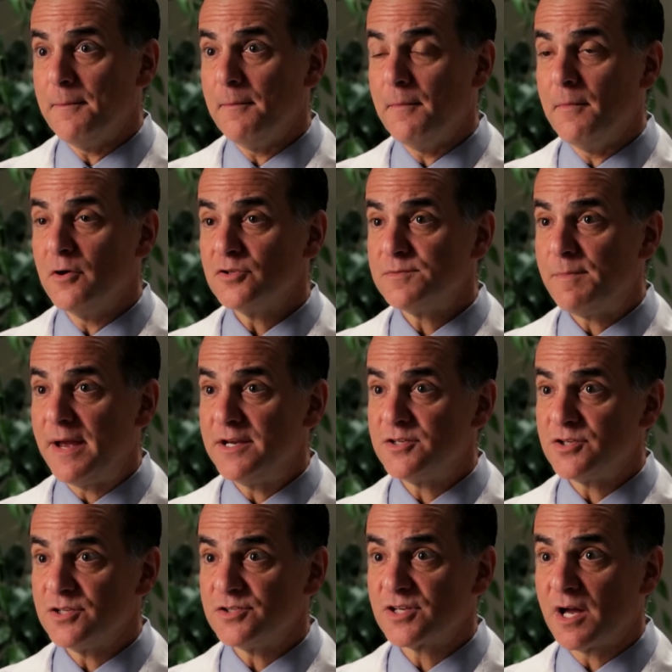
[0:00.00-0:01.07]
Most
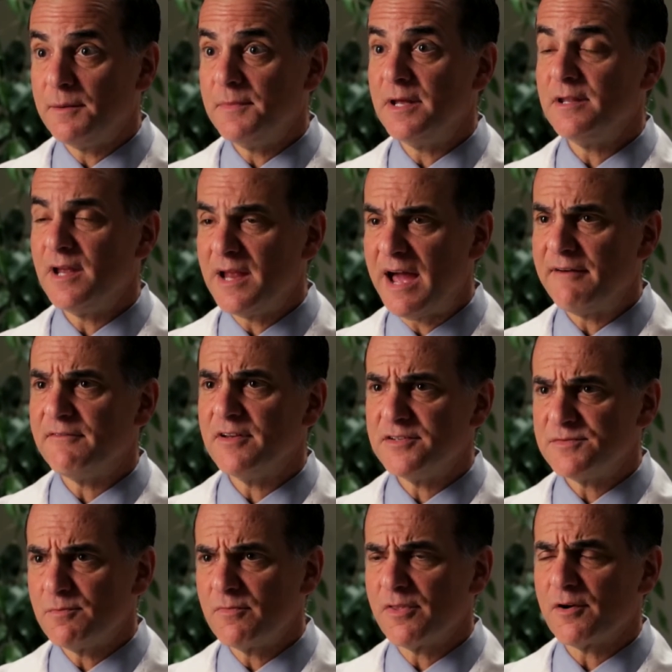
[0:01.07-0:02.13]
patients come in, they
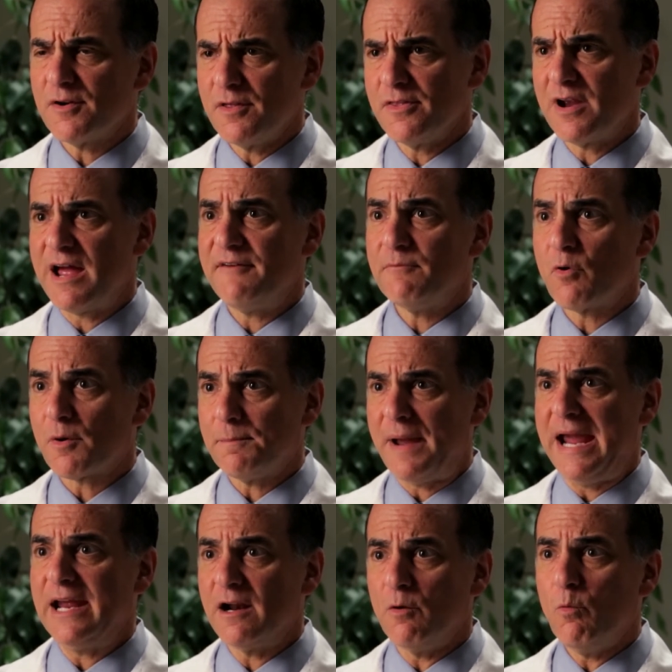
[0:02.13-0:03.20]
have more
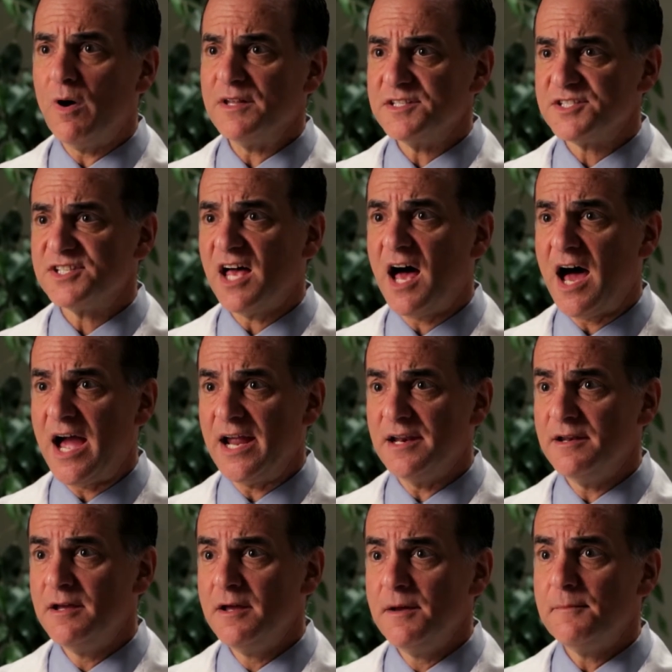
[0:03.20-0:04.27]
pain on one
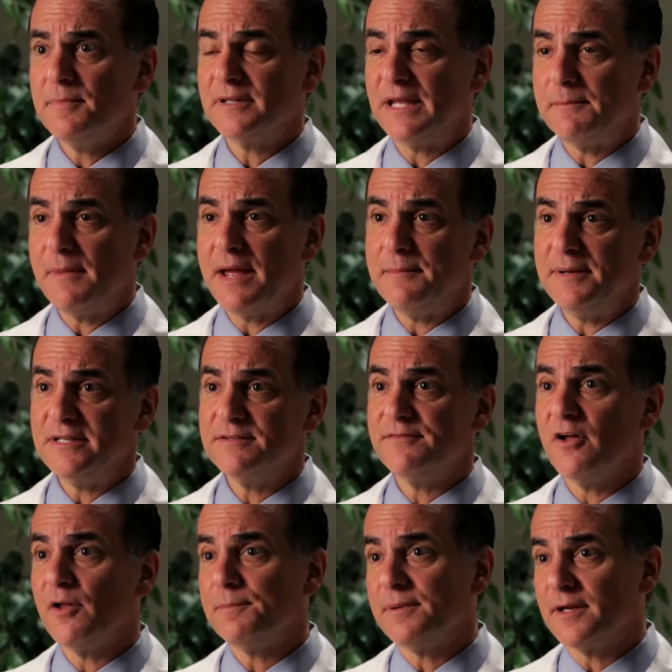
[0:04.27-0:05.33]
side, but they may be
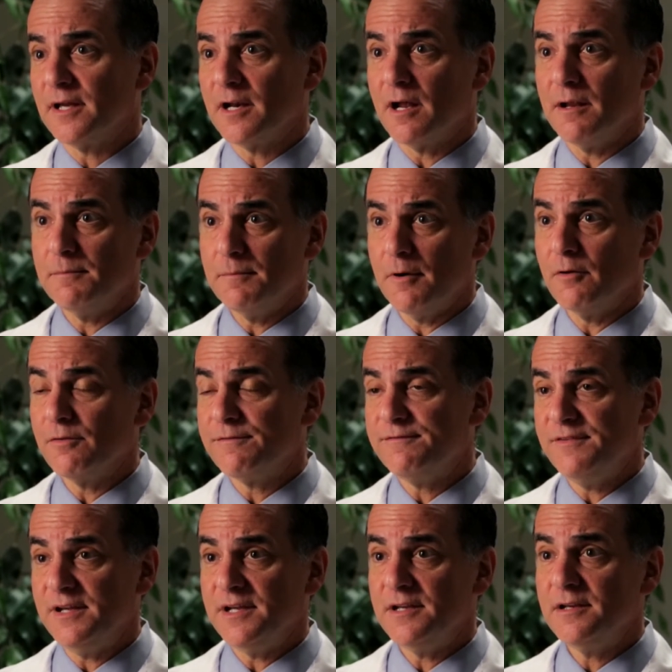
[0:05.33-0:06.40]
developing it on both
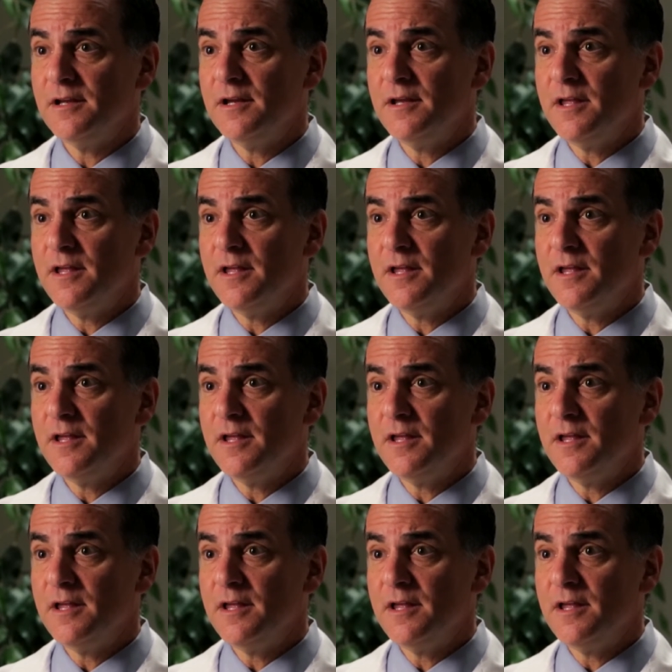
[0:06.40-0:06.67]
feet.